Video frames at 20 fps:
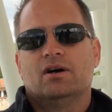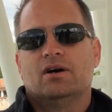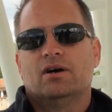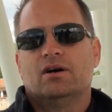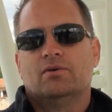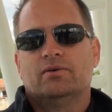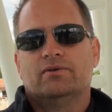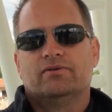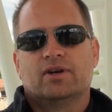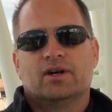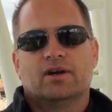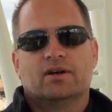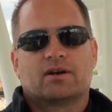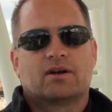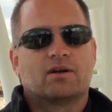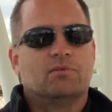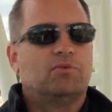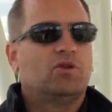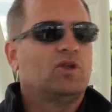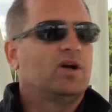We've got a
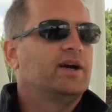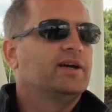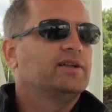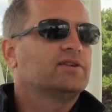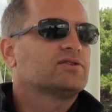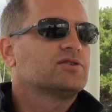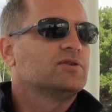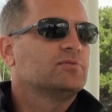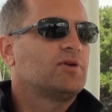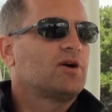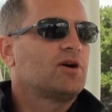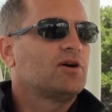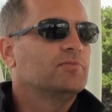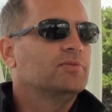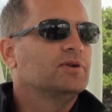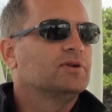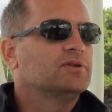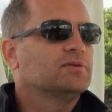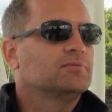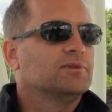compliance
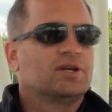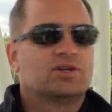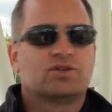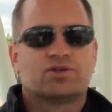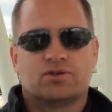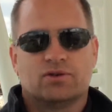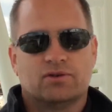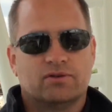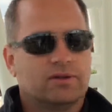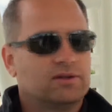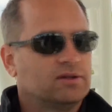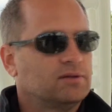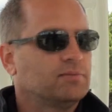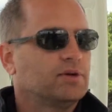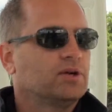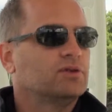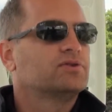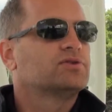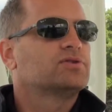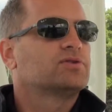department to make sure that the
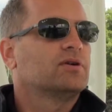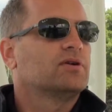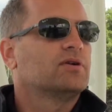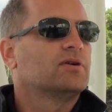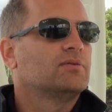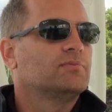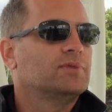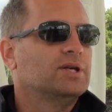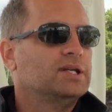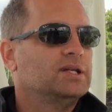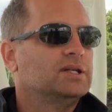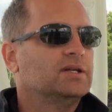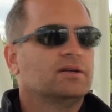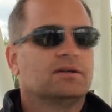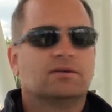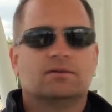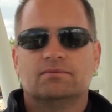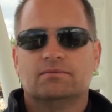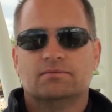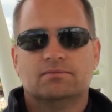boats are
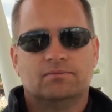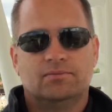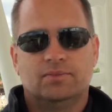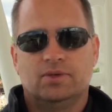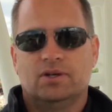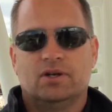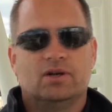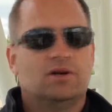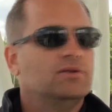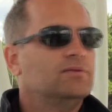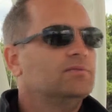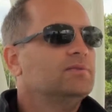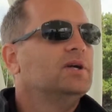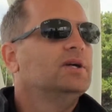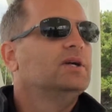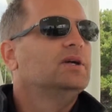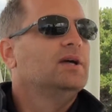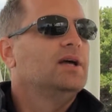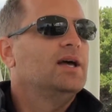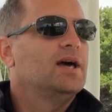meeting,
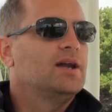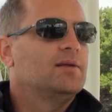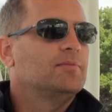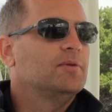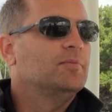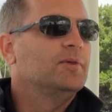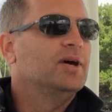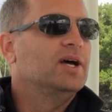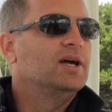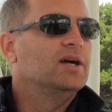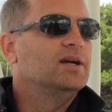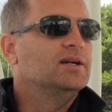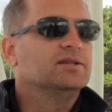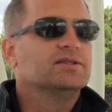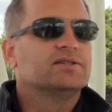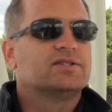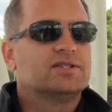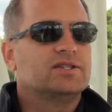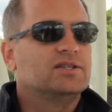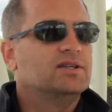NMMA
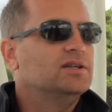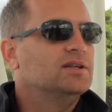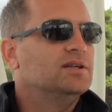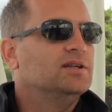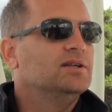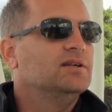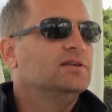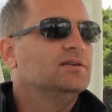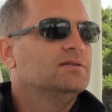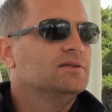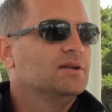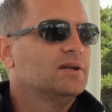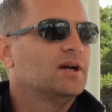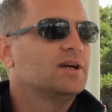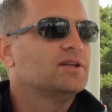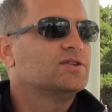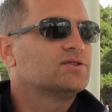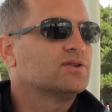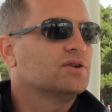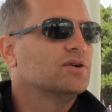and CE
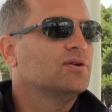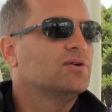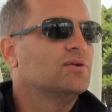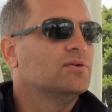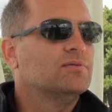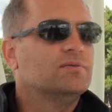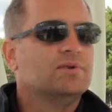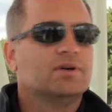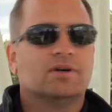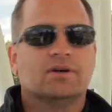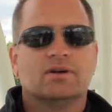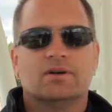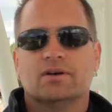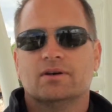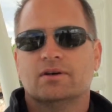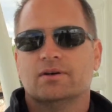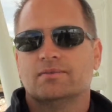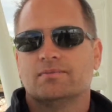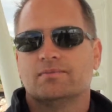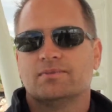and ISO
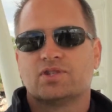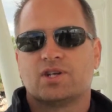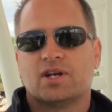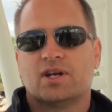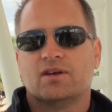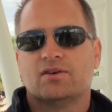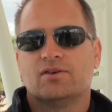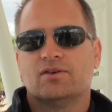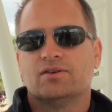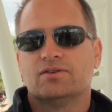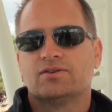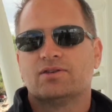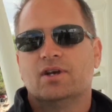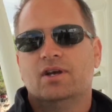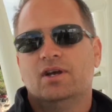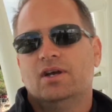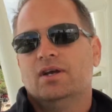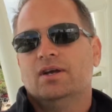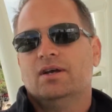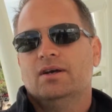standards.
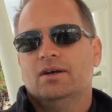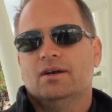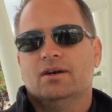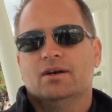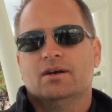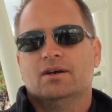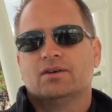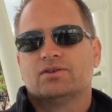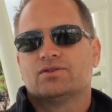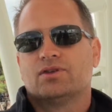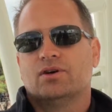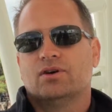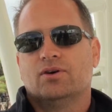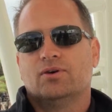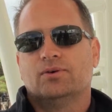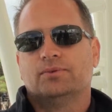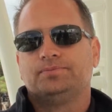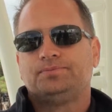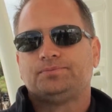So